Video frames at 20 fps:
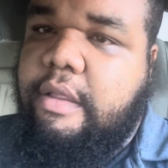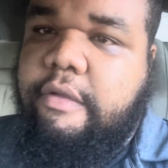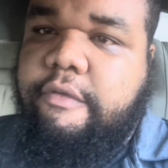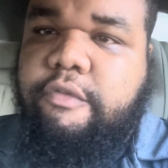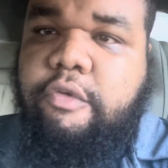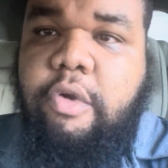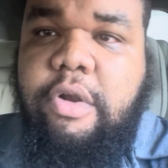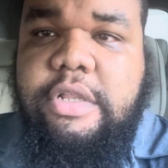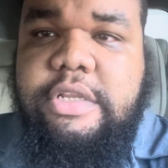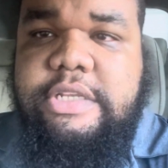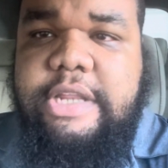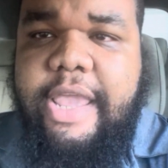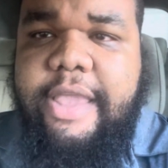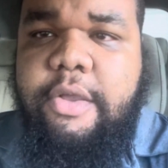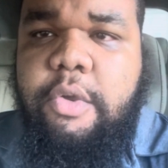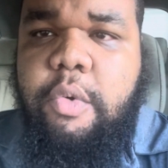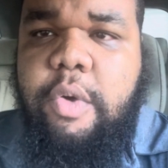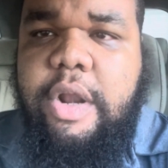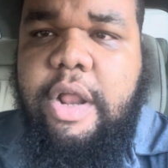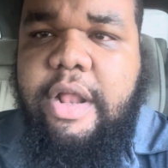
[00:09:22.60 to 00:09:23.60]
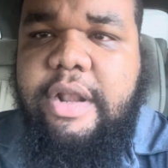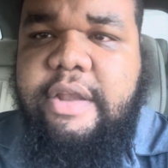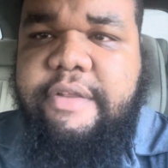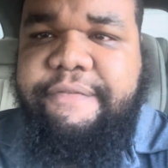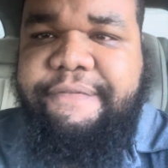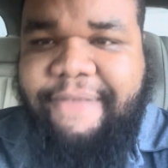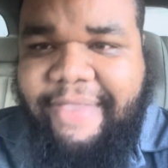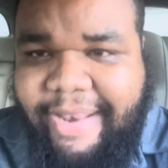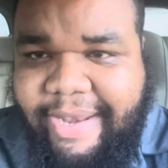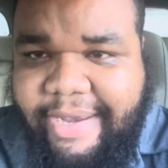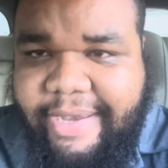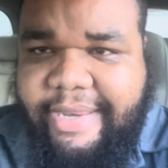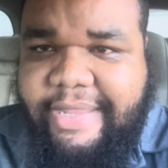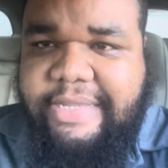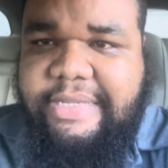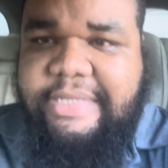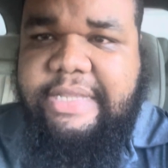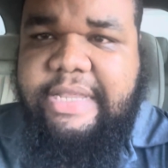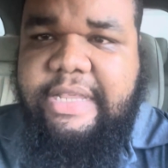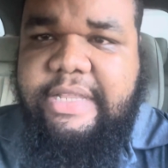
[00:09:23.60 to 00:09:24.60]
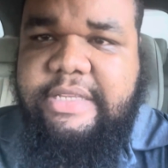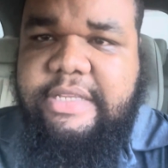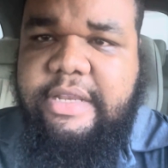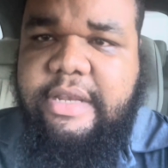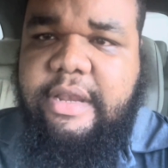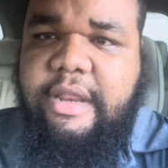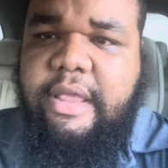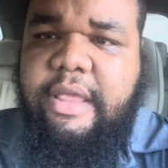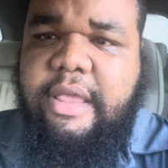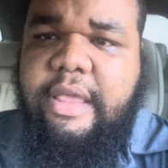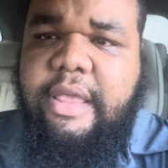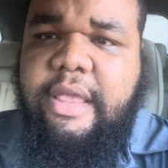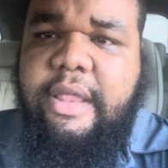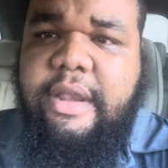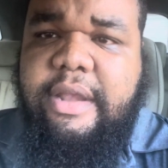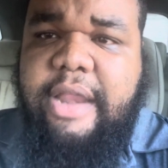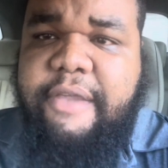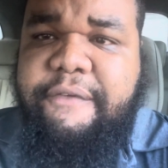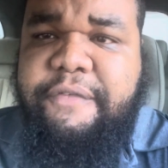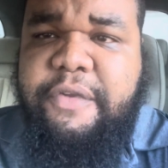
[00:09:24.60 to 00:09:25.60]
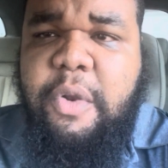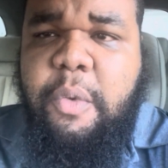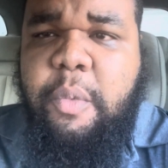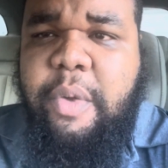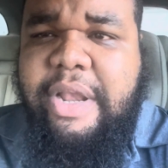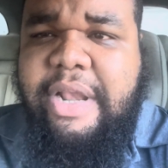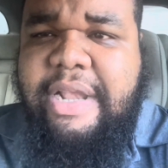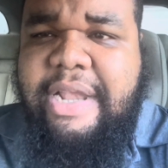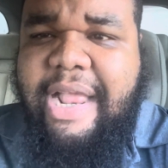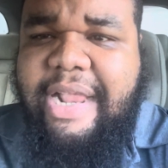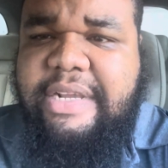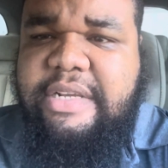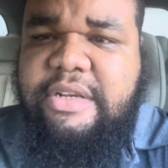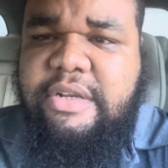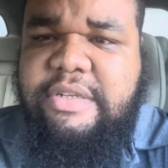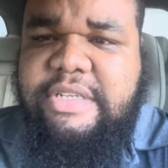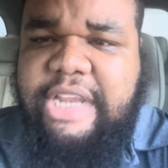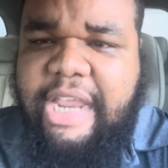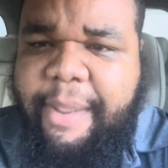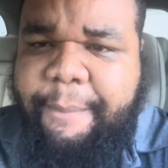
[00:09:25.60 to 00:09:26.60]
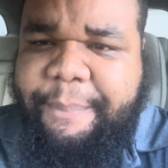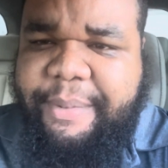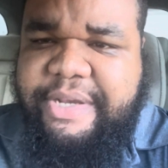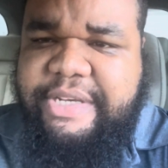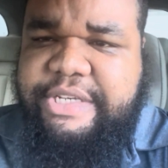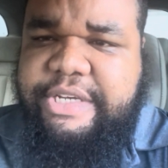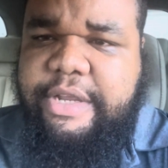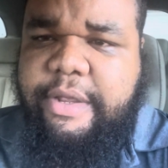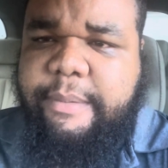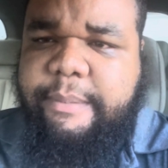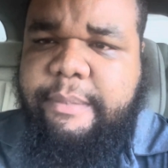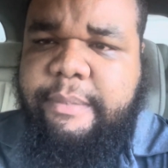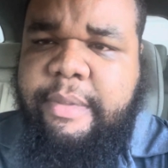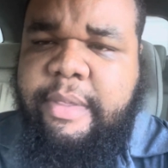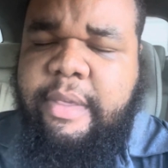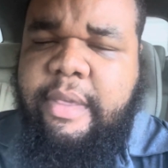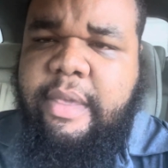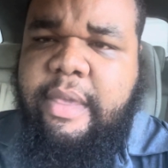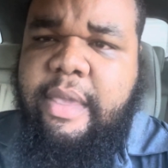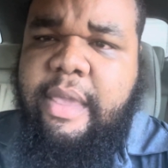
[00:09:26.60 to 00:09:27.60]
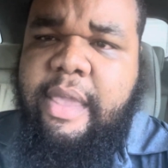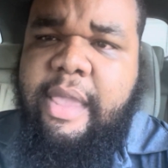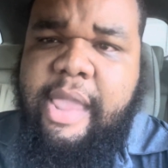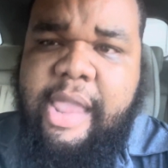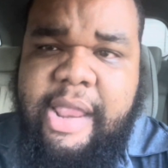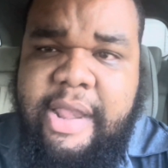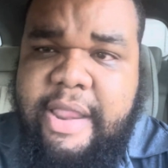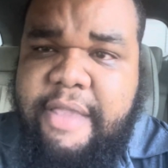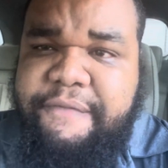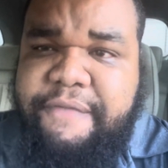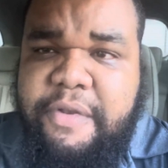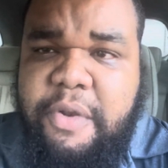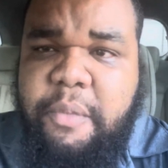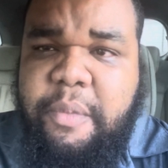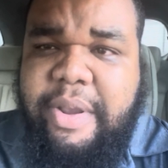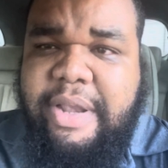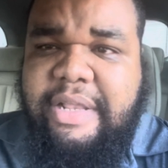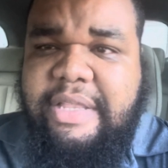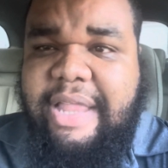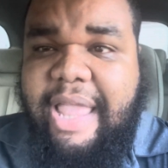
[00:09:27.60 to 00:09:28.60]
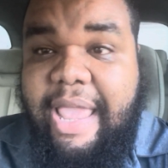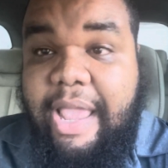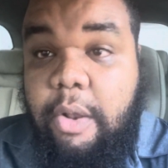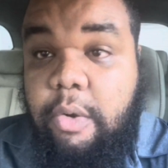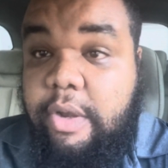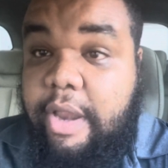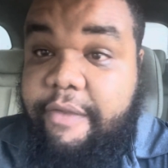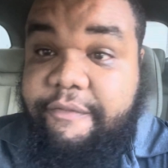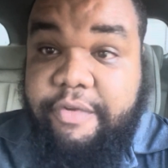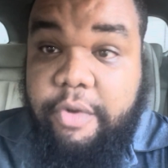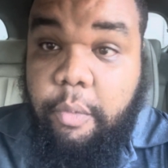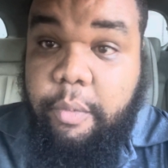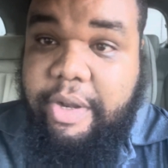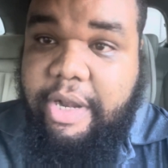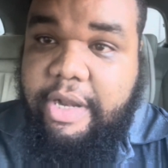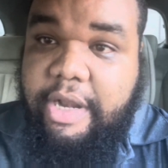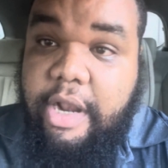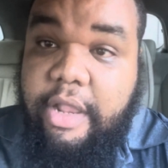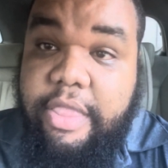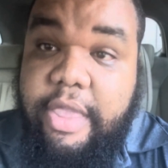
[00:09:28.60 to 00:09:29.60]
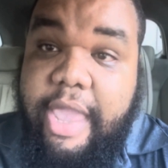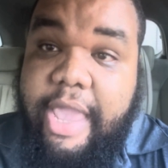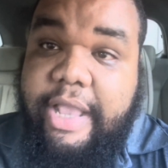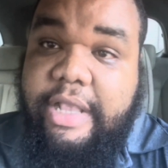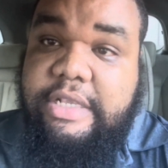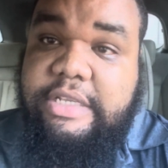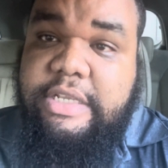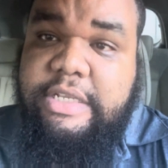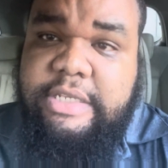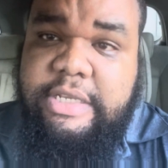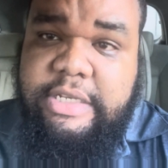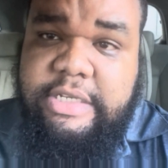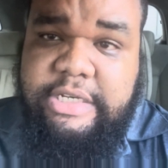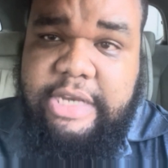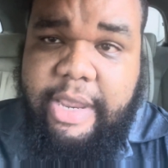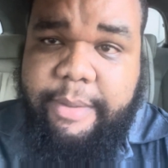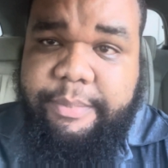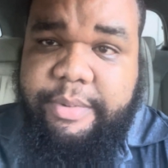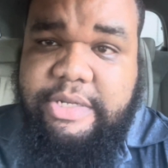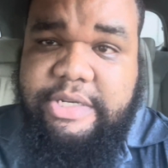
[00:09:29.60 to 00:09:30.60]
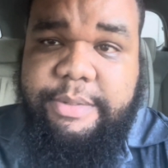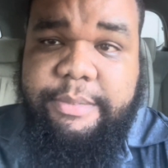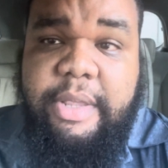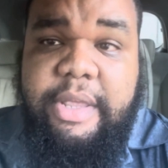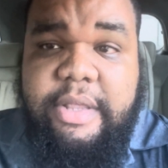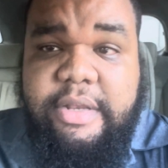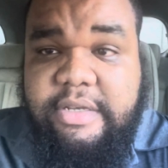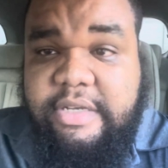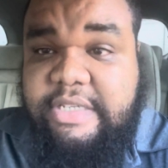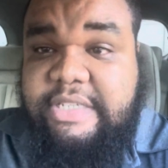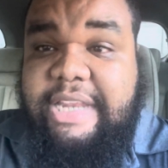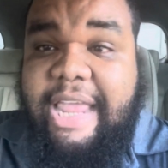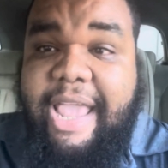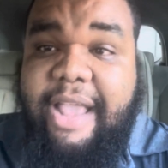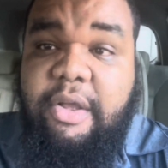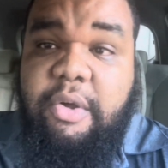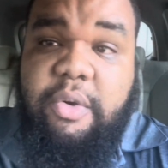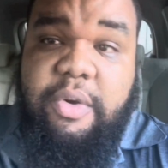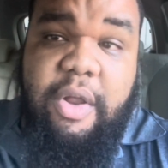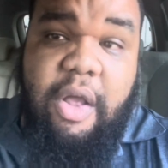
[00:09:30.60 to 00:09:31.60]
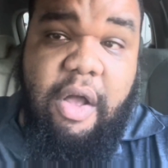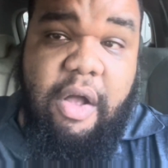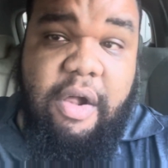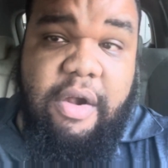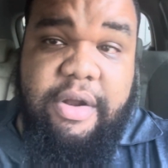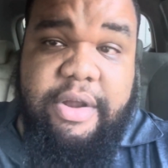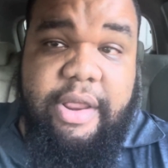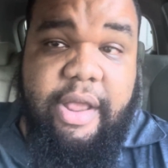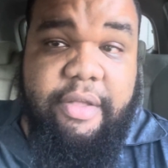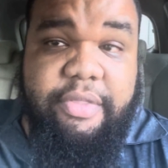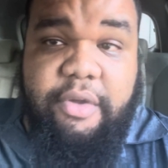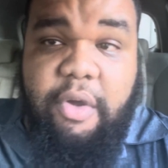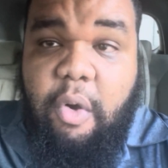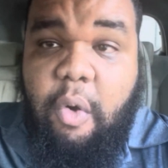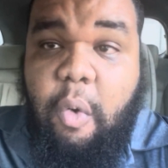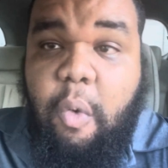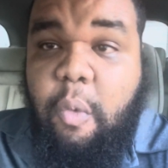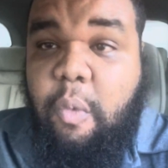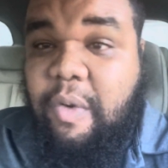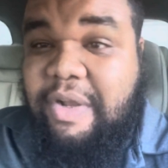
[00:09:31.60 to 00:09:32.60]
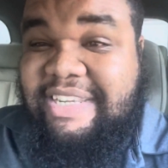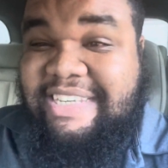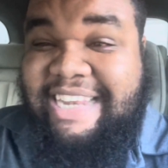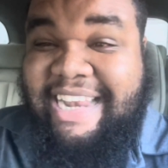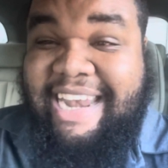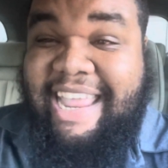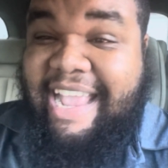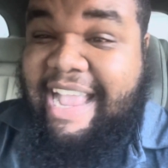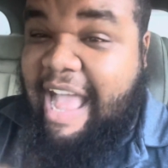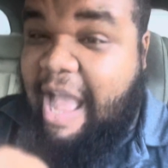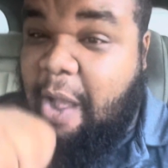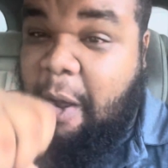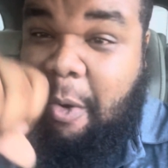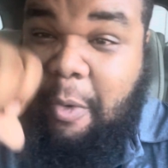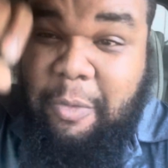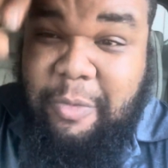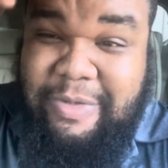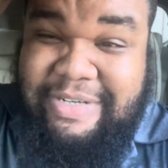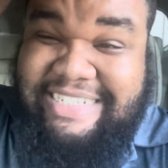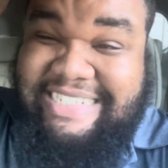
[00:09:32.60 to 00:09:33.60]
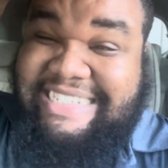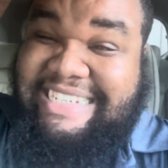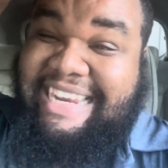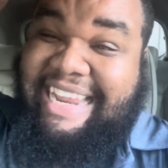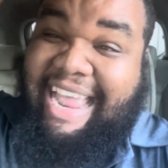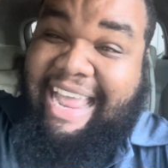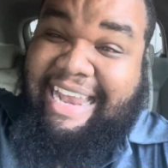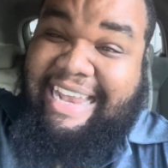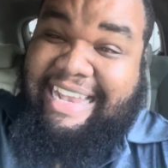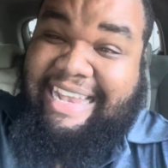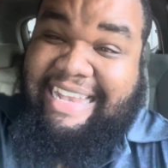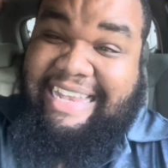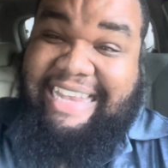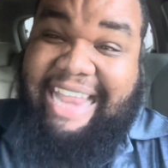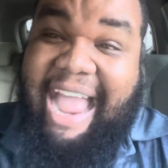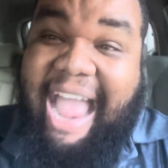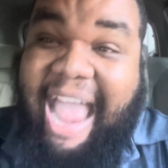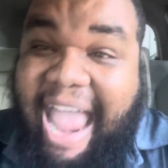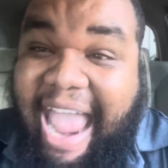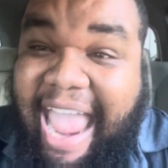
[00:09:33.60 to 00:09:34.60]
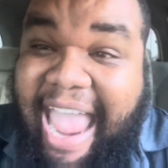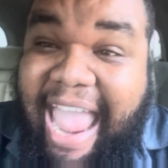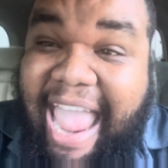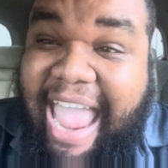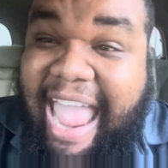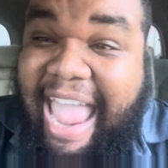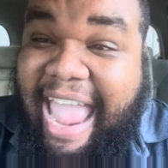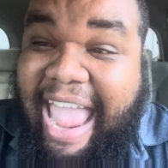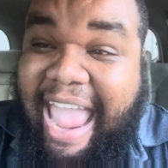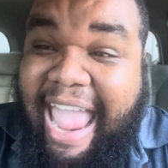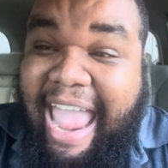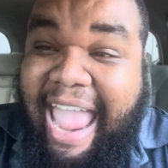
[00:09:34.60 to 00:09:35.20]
Florida State going undefeated this season. They finna win a national championship. And they finna win, they finna win another ACC championship to stack on all the other old ones that they got. Oh shit, damn.